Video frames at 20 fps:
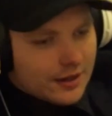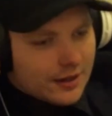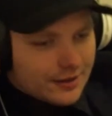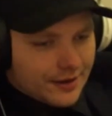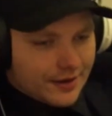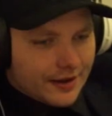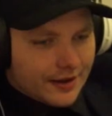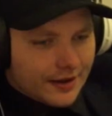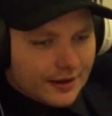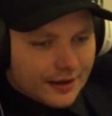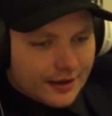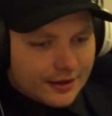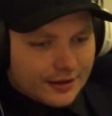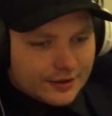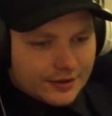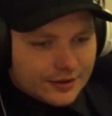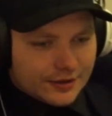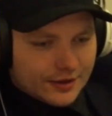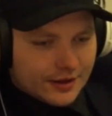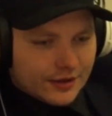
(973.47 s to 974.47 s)
Like, can
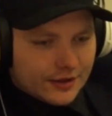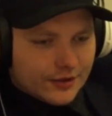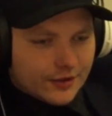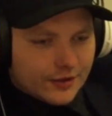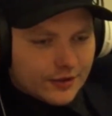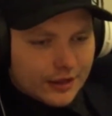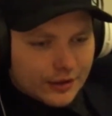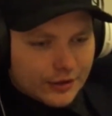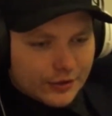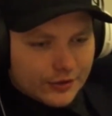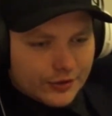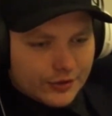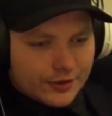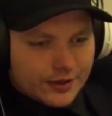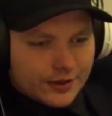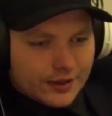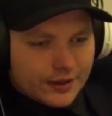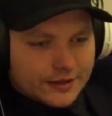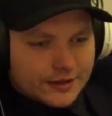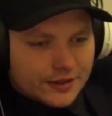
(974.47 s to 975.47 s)
you get on your
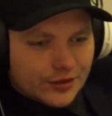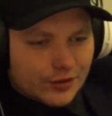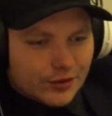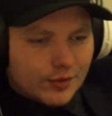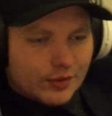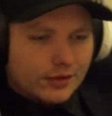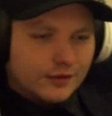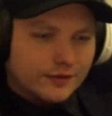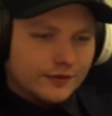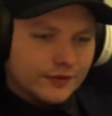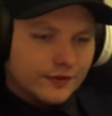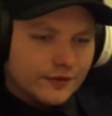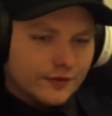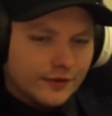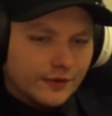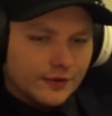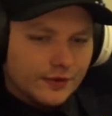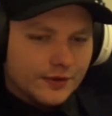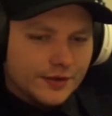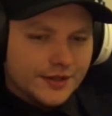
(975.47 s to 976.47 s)
knees in the middle of the
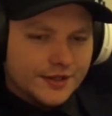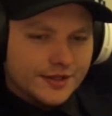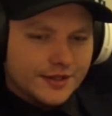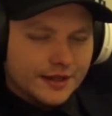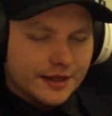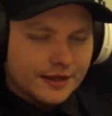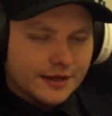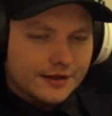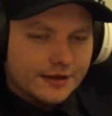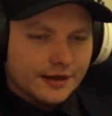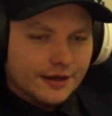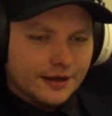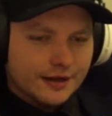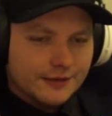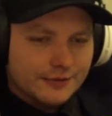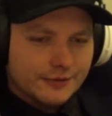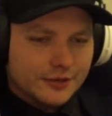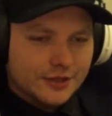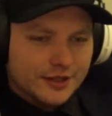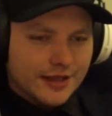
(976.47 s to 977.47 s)
forest
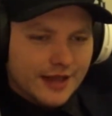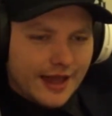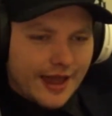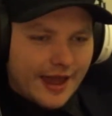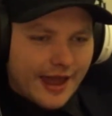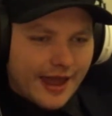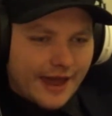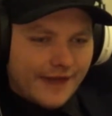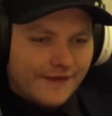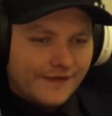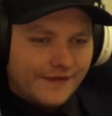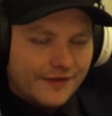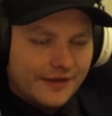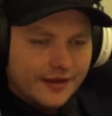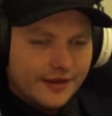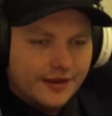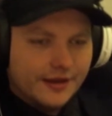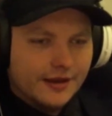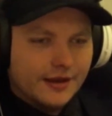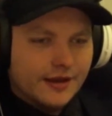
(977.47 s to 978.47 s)
and watch an
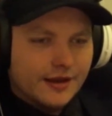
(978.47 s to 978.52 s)
ant